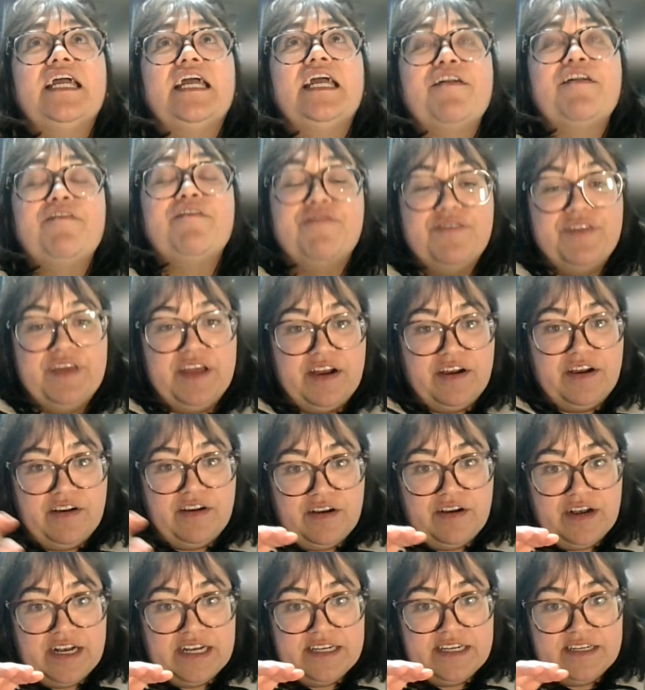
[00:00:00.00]
if
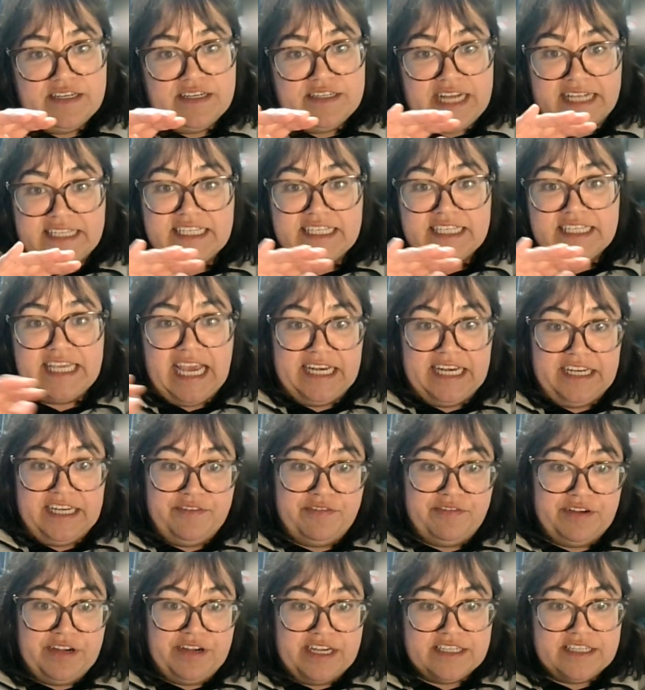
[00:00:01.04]
they're
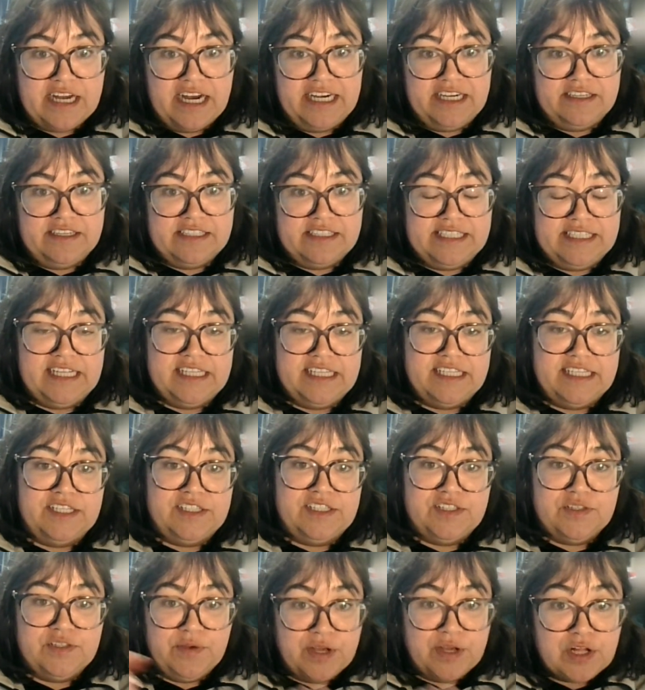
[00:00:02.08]
desiccated for an entire
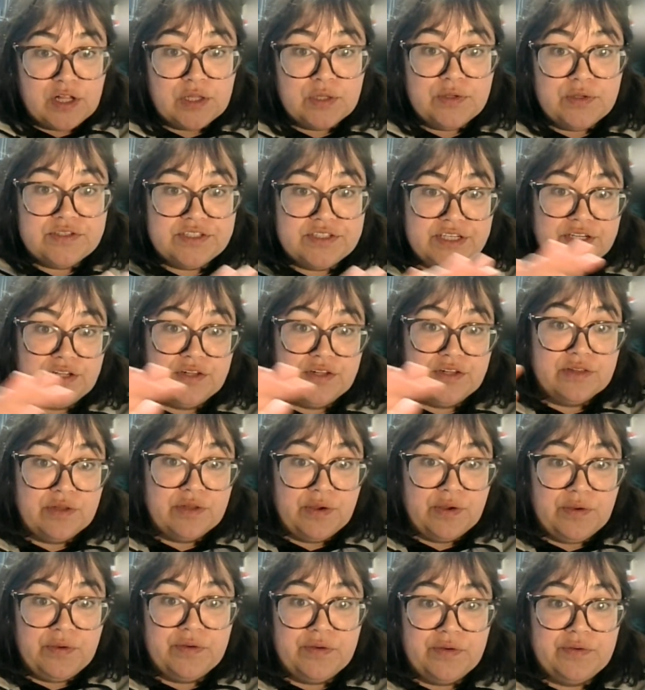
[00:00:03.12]
season. So occlusion
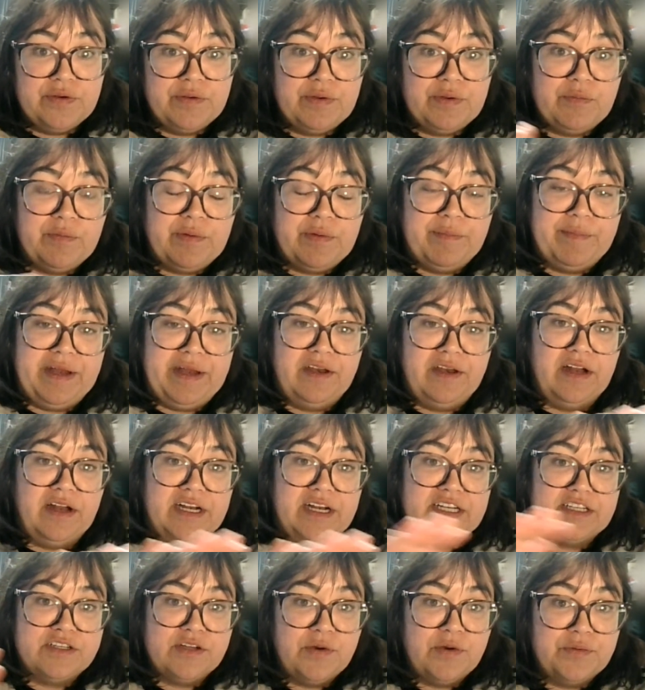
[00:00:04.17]
alone may not
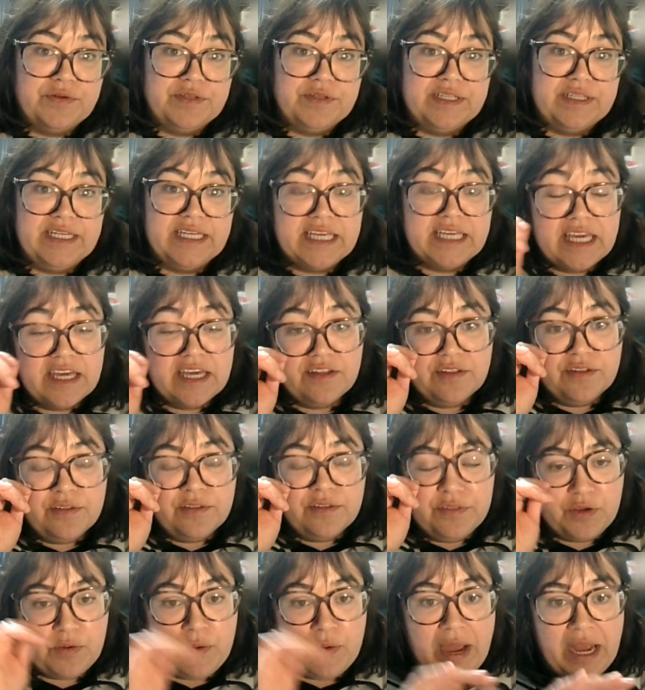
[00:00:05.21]
totally
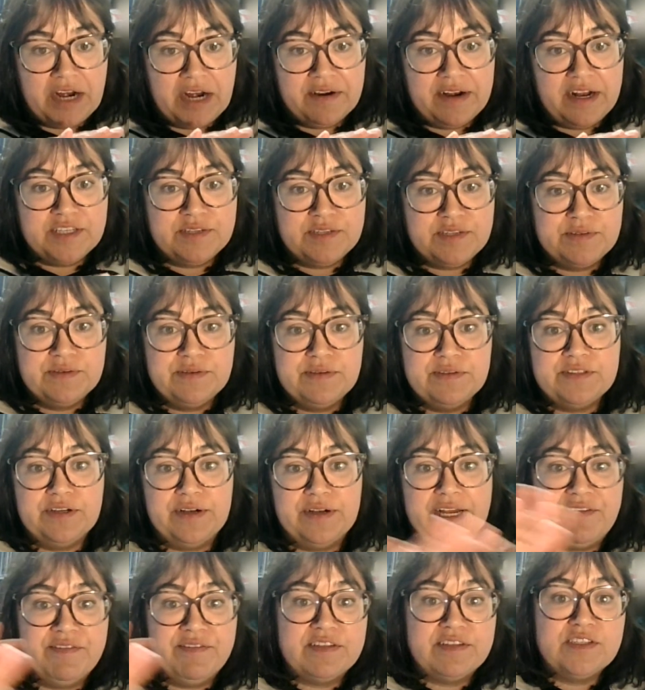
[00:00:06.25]
kill the quackgrass roots, or
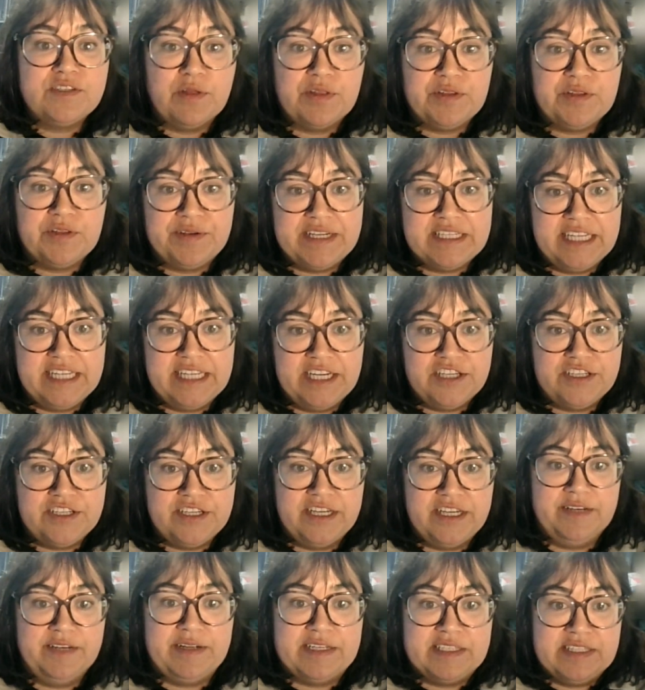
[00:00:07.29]
even
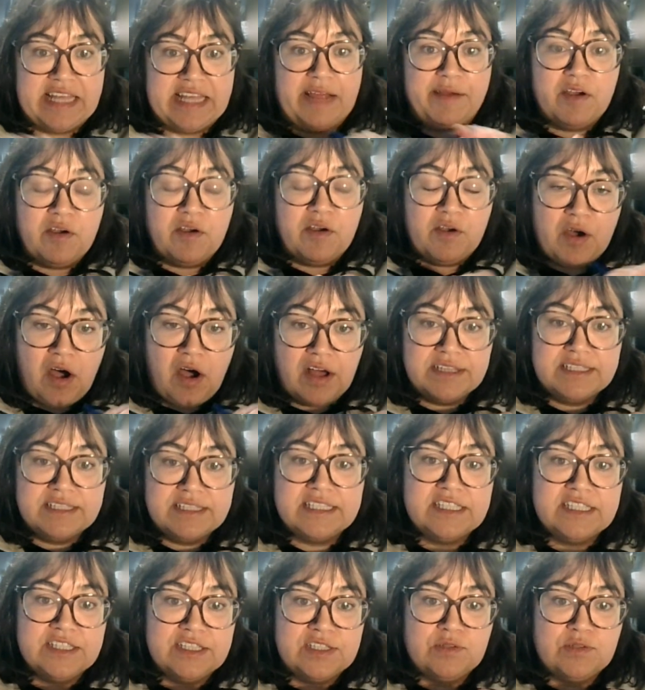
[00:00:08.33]
solarization, because that
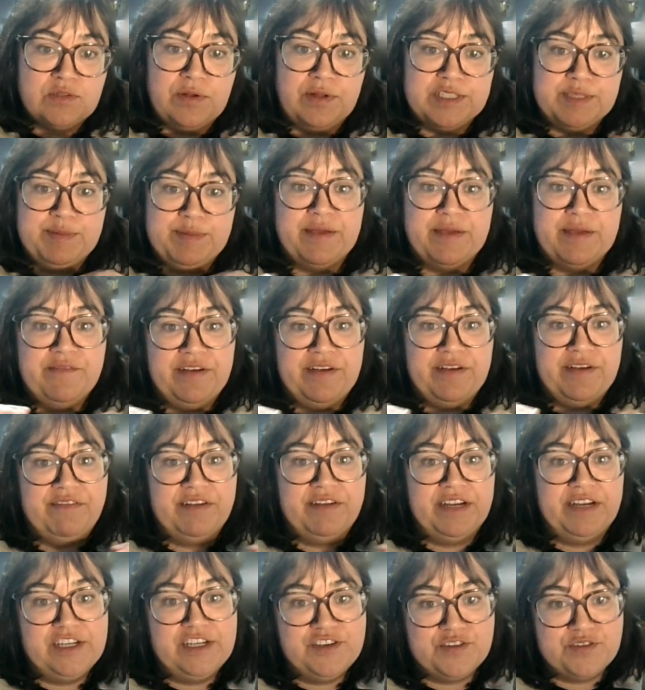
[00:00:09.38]
causes the soil to become very,
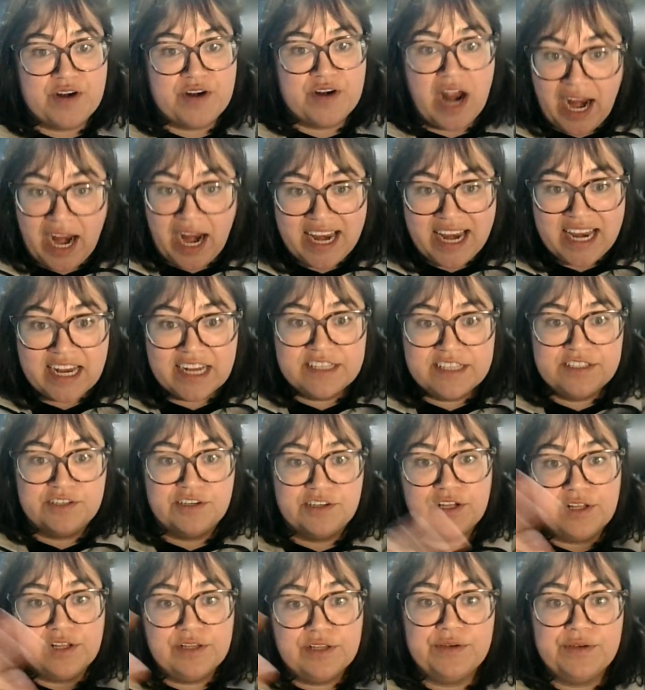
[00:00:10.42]
very dry because
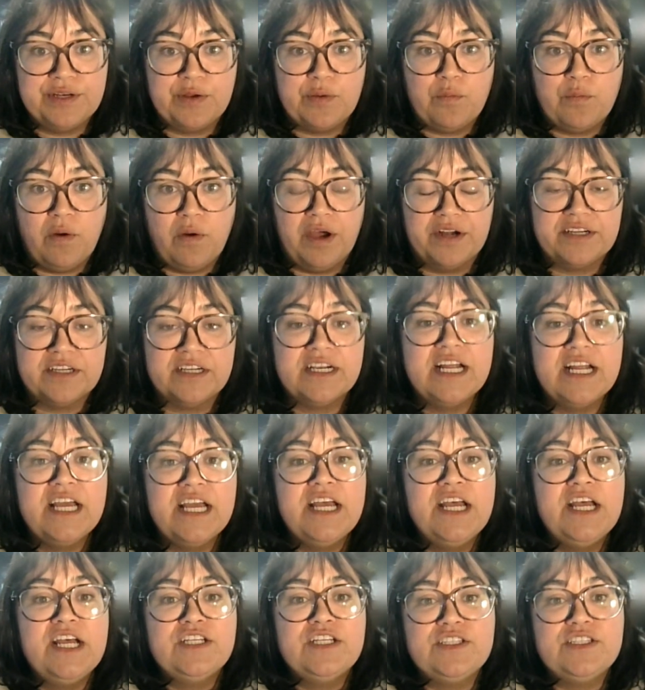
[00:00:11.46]
you're occluding water.
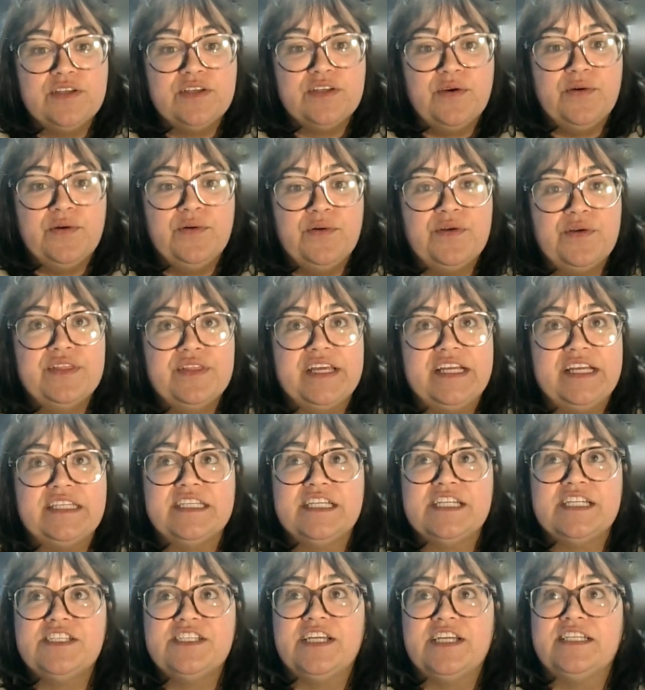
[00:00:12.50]
So they
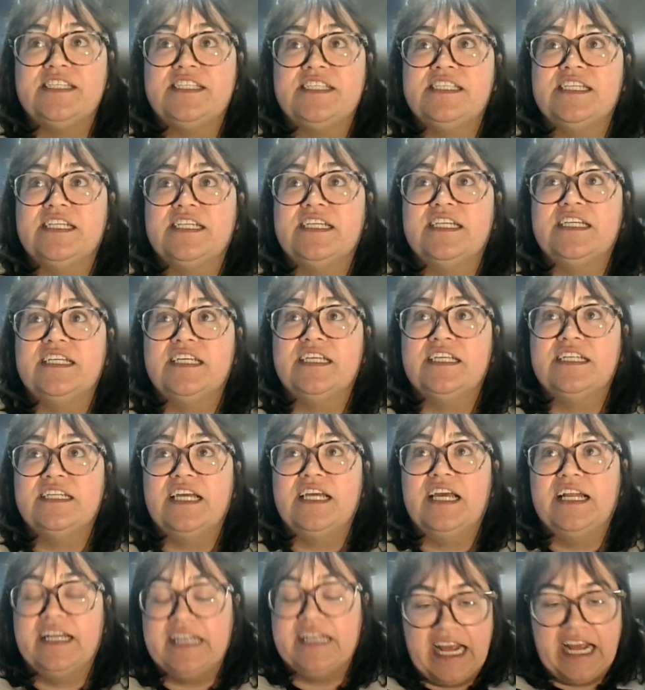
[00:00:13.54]
suggested,
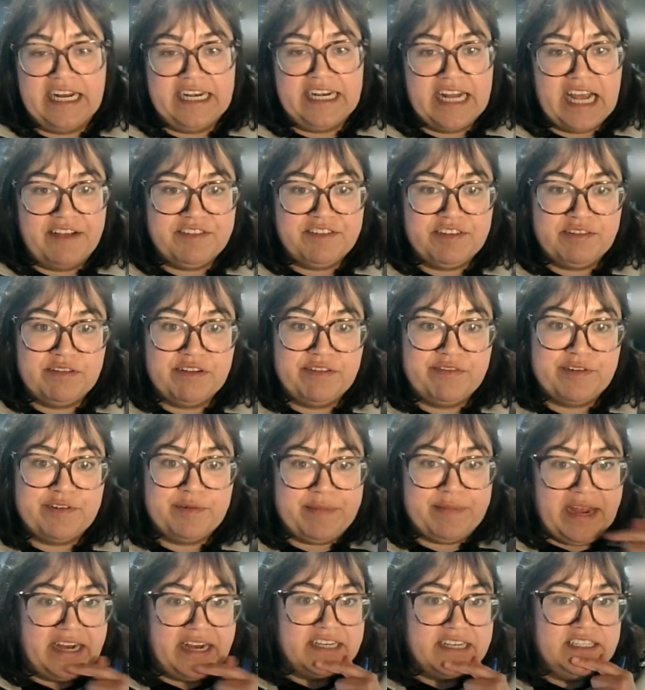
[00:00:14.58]
I'd have to refer
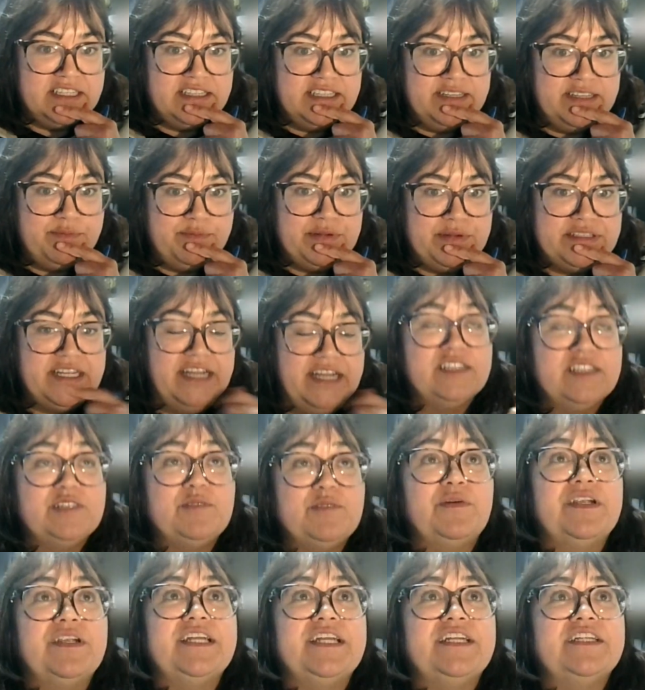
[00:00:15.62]
back to the precise
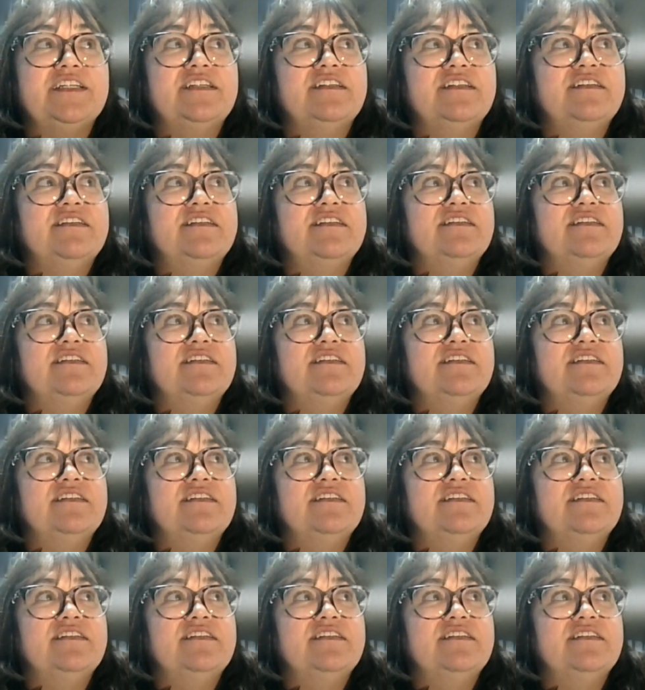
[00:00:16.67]
wording.